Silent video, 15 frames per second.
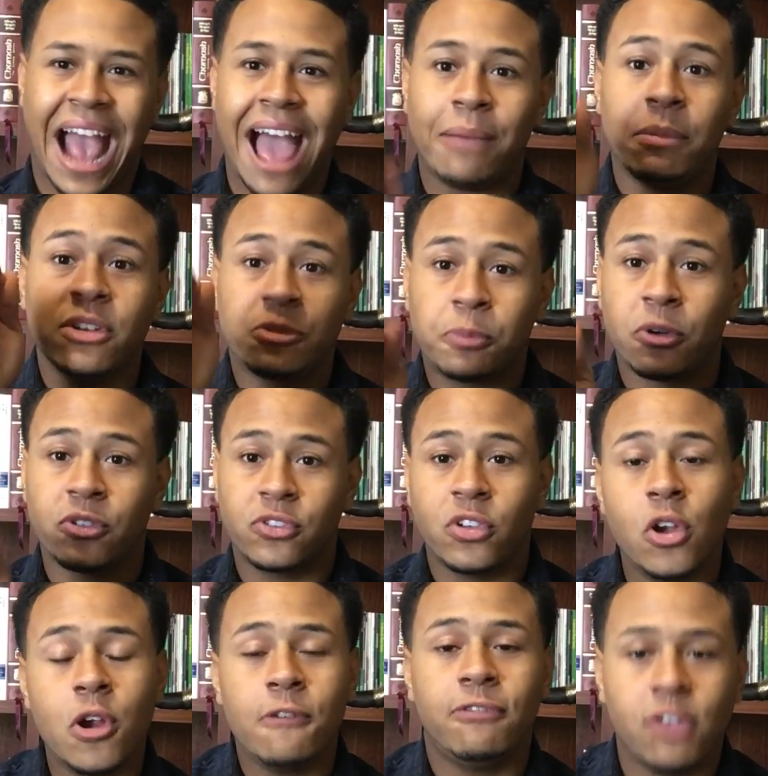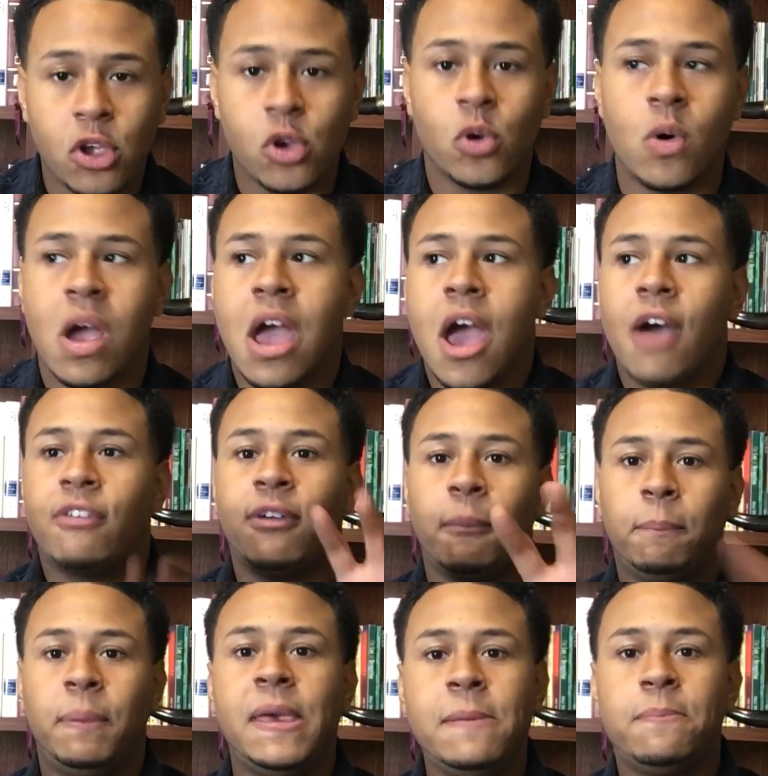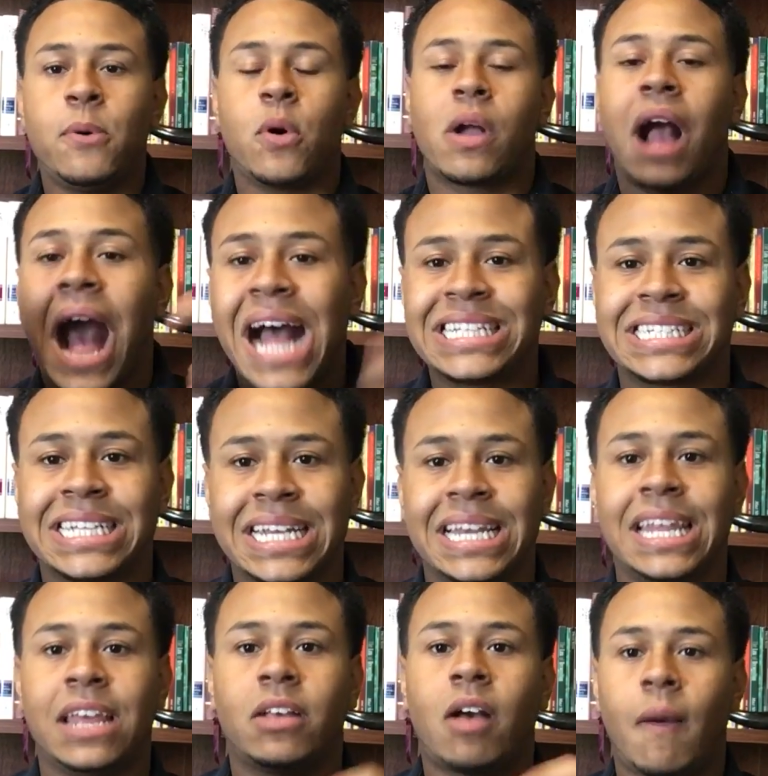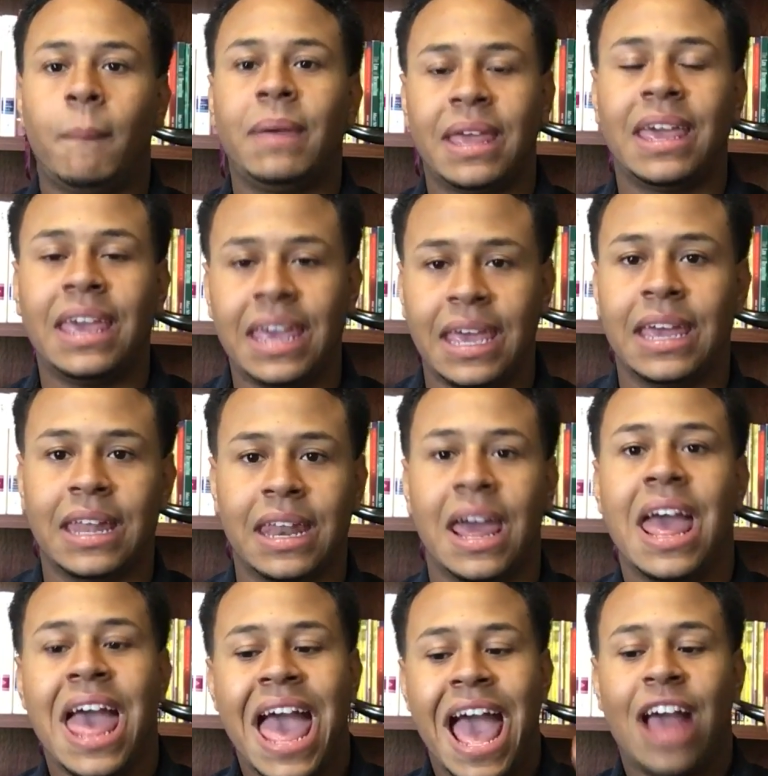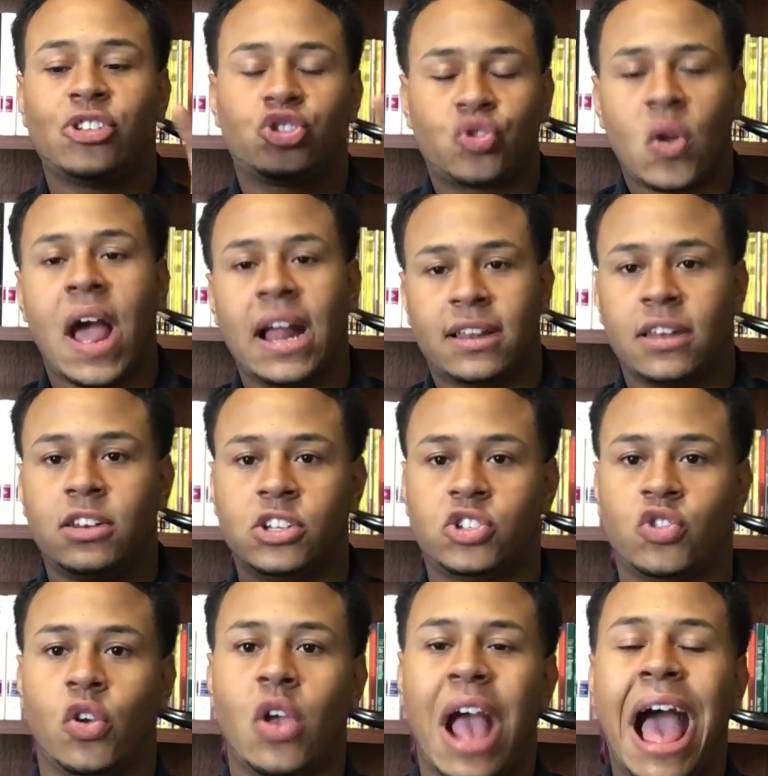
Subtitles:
I must preserve you from people constantly coming in and trying to destroy you.